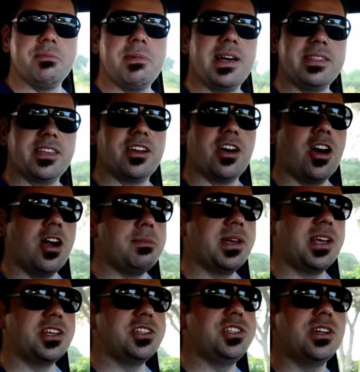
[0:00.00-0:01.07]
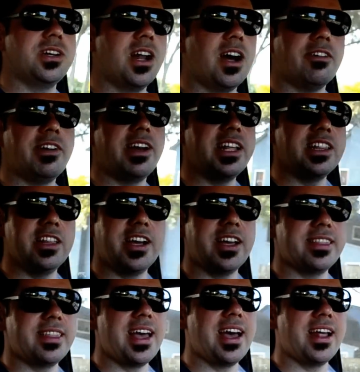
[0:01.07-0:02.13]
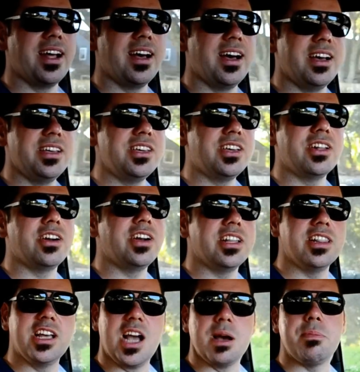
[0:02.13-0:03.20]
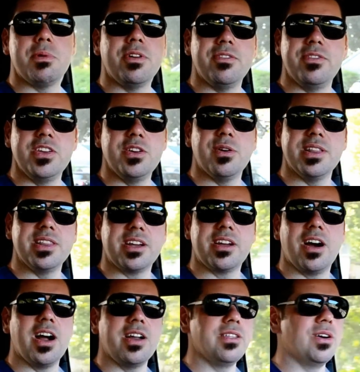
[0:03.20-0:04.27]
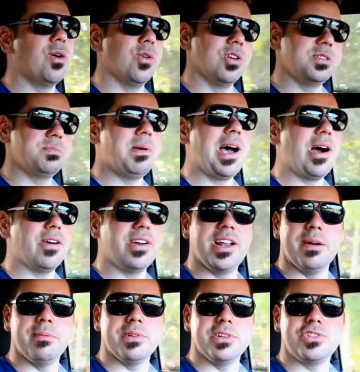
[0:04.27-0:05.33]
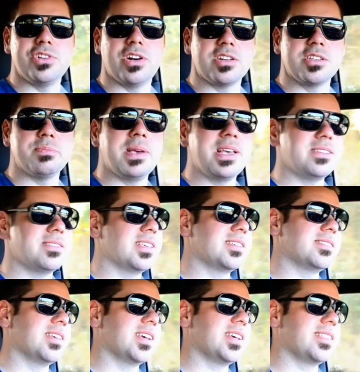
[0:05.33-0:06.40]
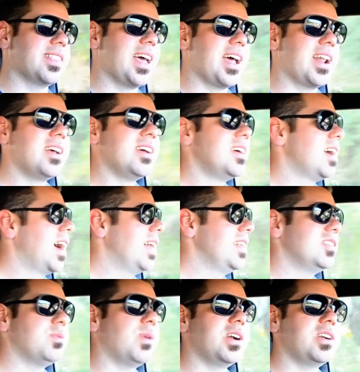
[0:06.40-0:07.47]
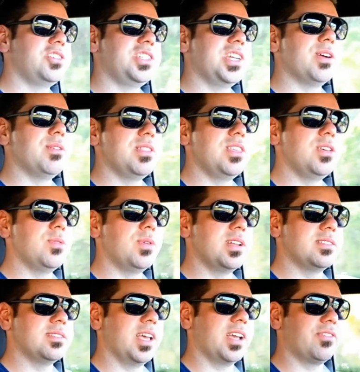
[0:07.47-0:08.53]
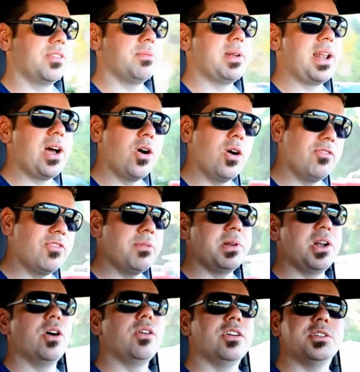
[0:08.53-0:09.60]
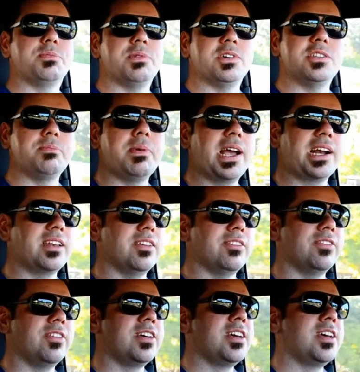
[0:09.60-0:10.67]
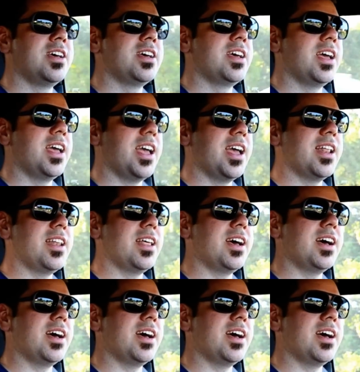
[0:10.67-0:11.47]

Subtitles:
about the car because you could already look at that. You could already look up a review on the car, the horsepower numbers, trunk space, things like that. I just wanted to share with you what it's like from an owner's perspective. And